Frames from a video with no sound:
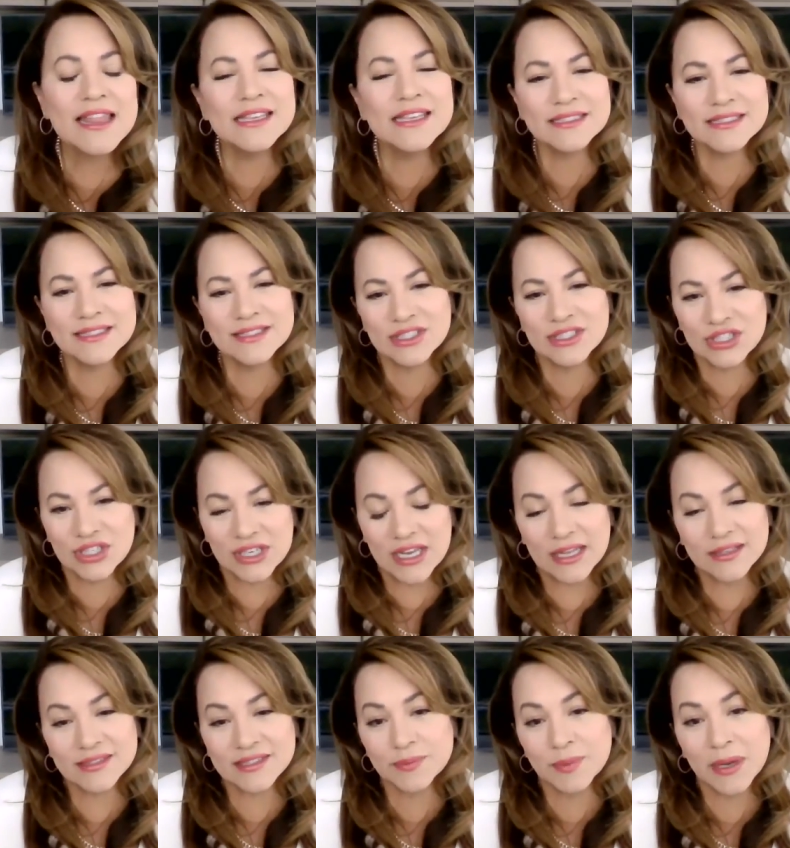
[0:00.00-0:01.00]
This is
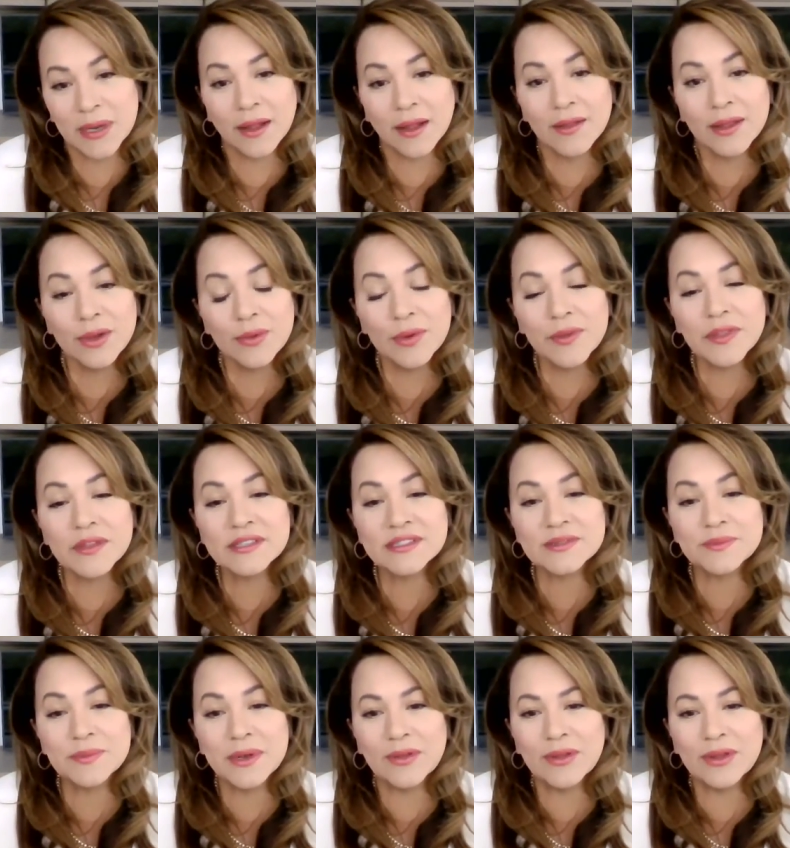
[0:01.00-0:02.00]
Jeanette Spinelli with the
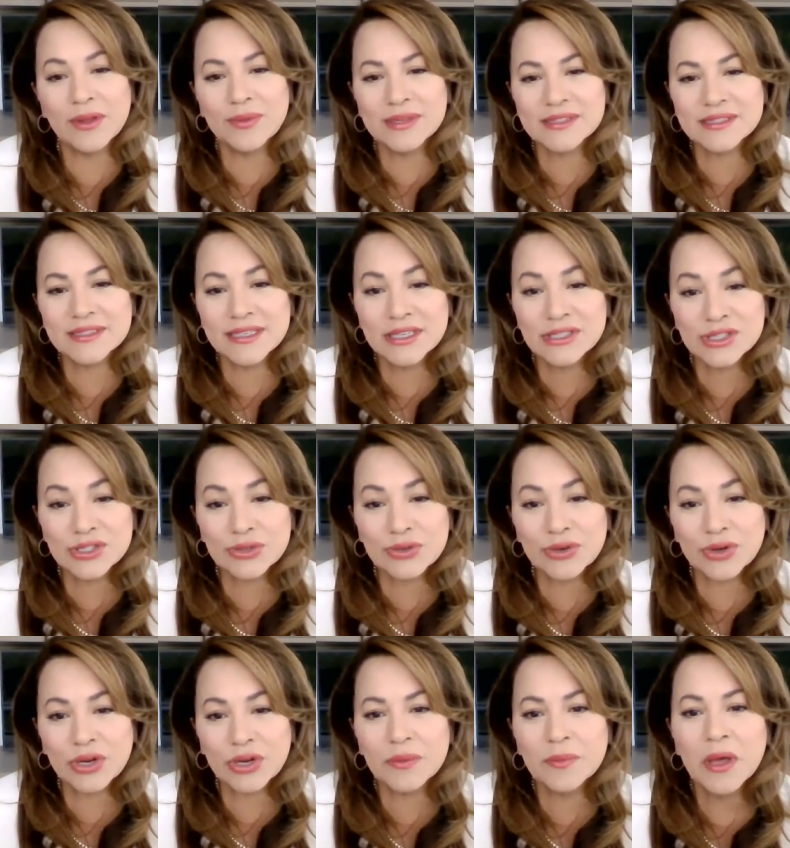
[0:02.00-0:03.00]
Spinelli Residential
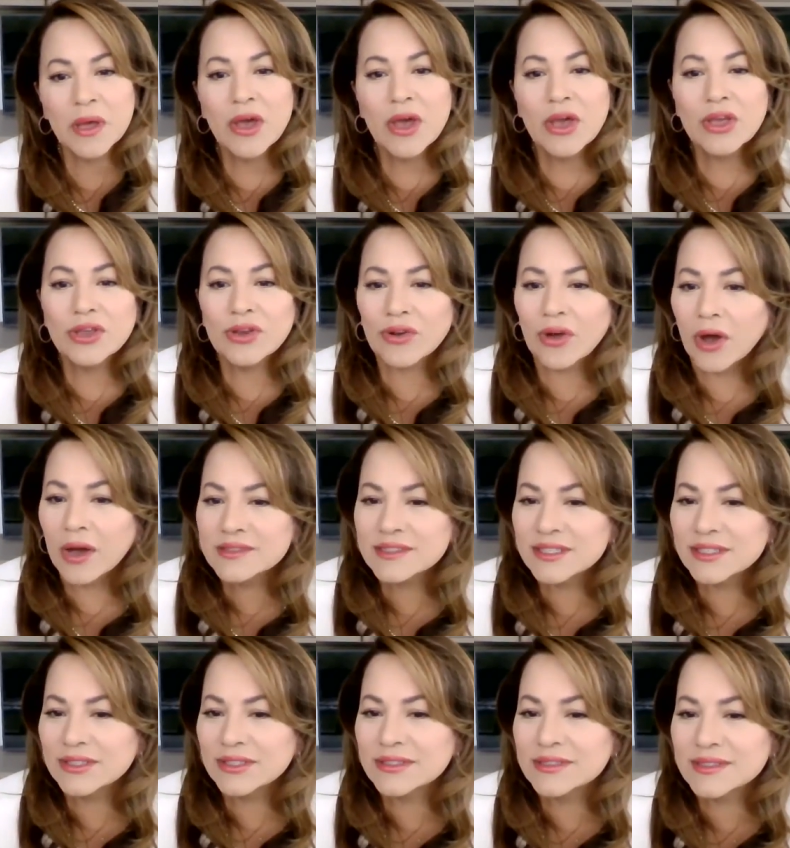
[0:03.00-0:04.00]
Group, your
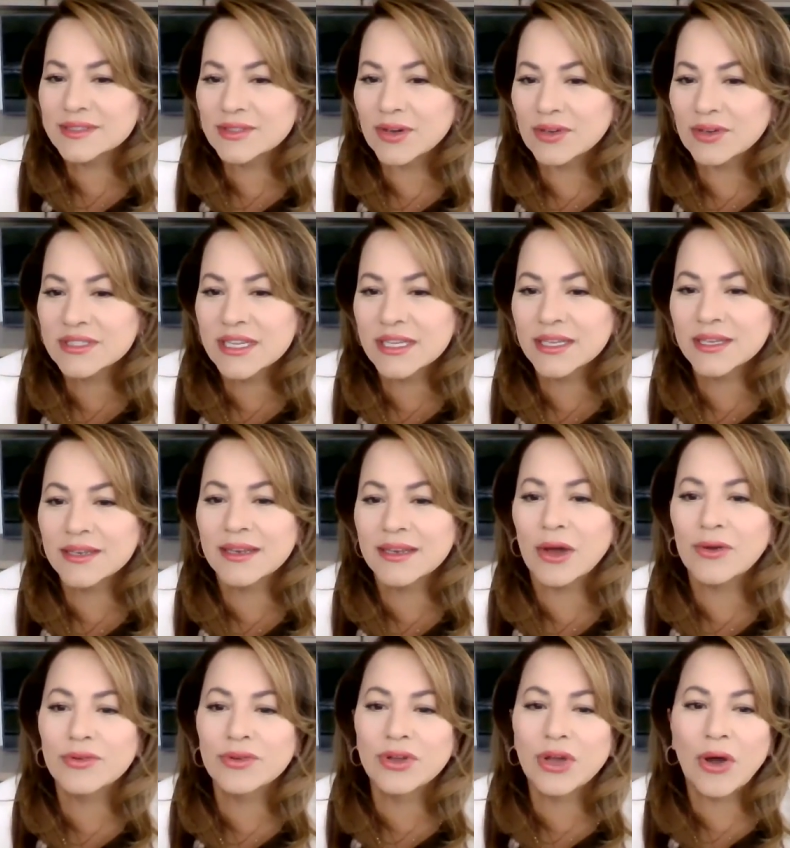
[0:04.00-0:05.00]
Austin consultant.
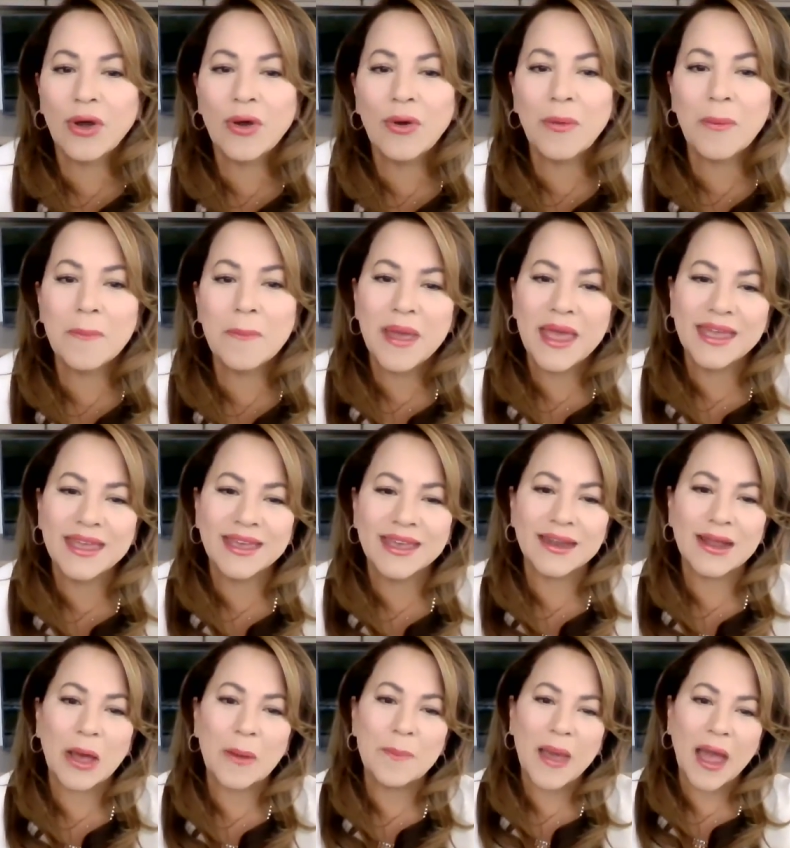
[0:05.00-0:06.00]
Now go make it
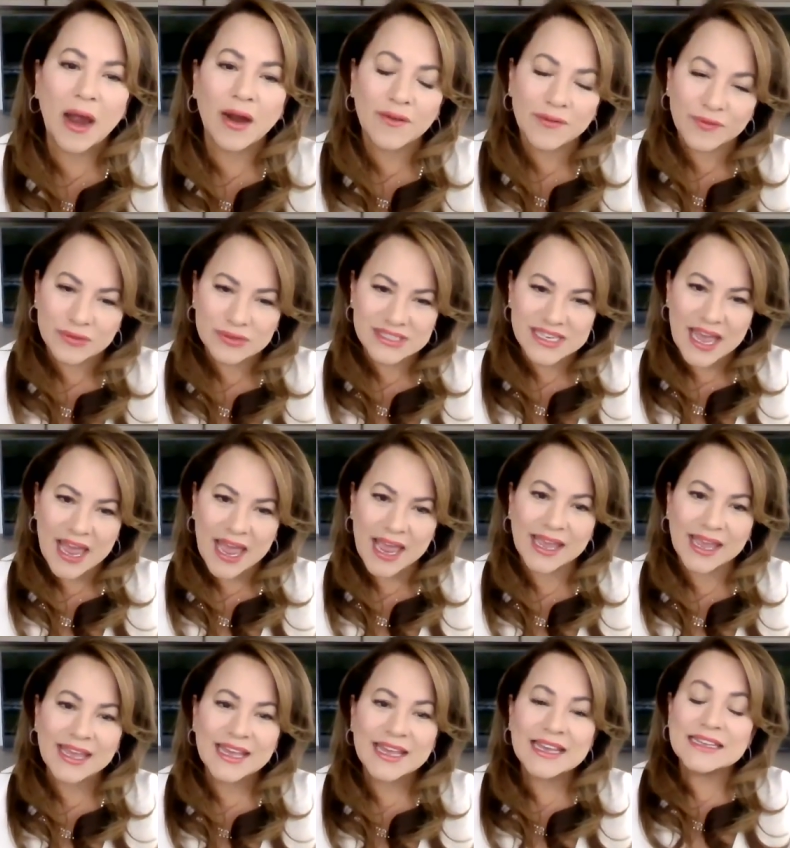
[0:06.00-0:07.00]
a powerful
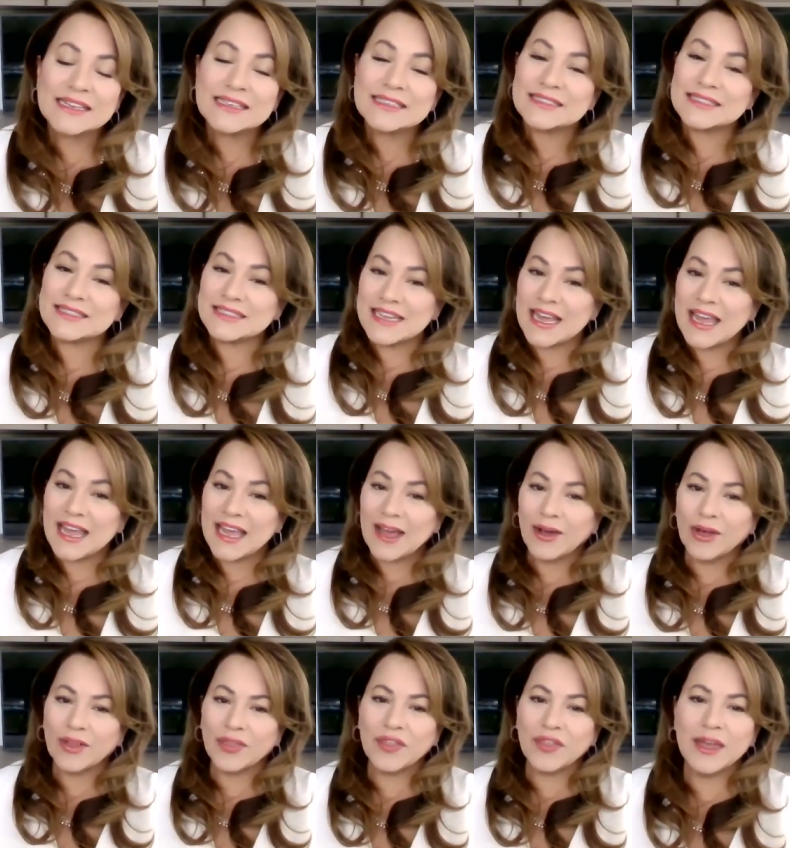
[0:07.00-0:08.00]
day. Stay
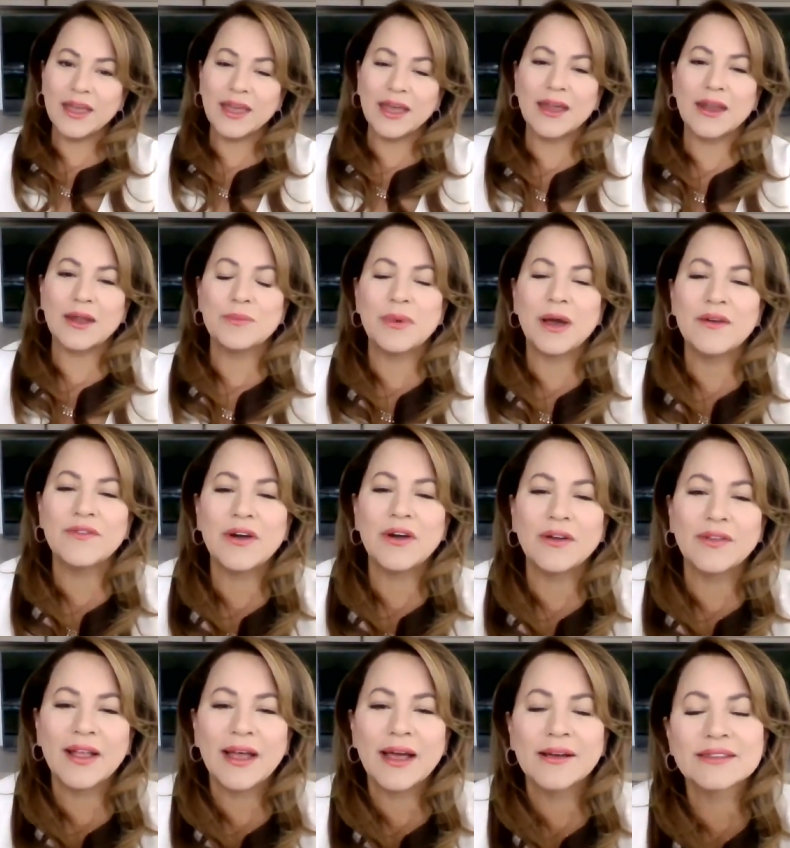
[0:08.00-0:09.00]
healthy, and above
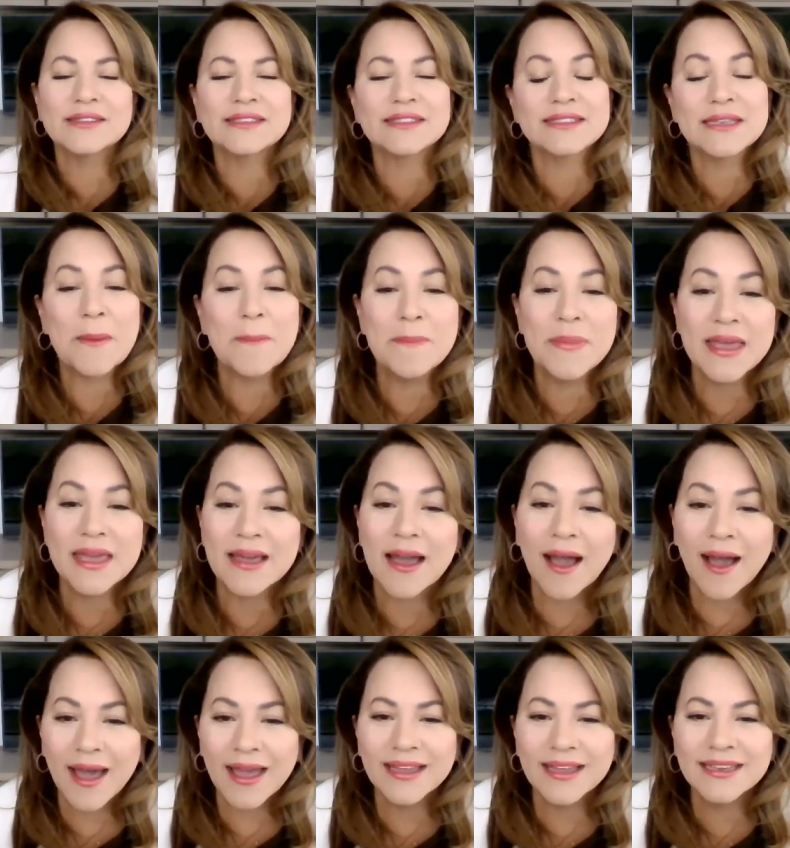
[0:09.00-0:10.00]
all else, be
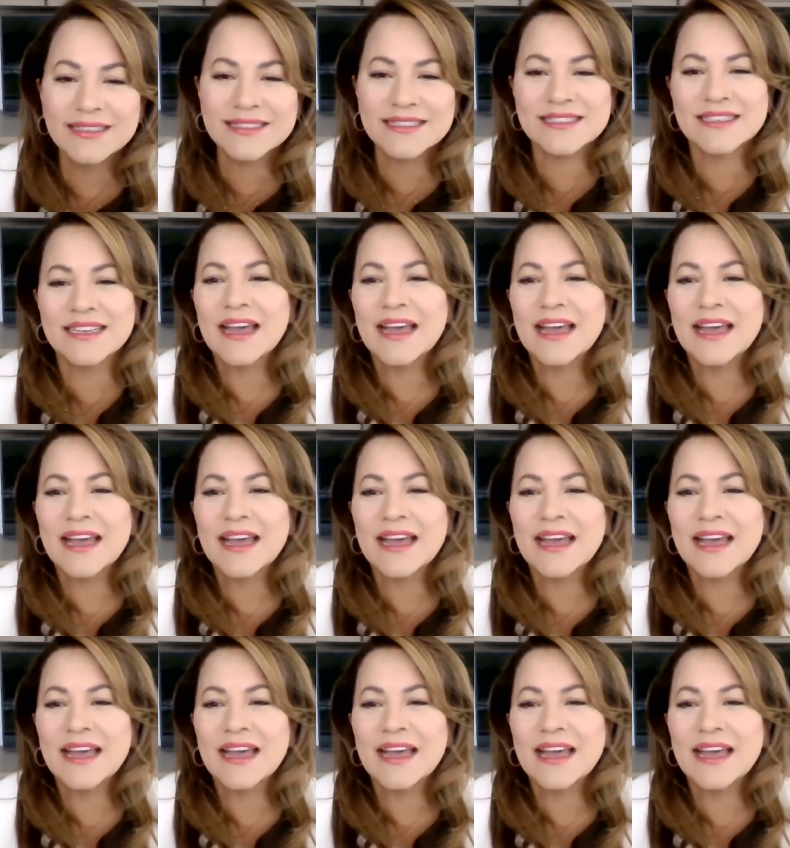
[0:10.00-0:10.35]
kind.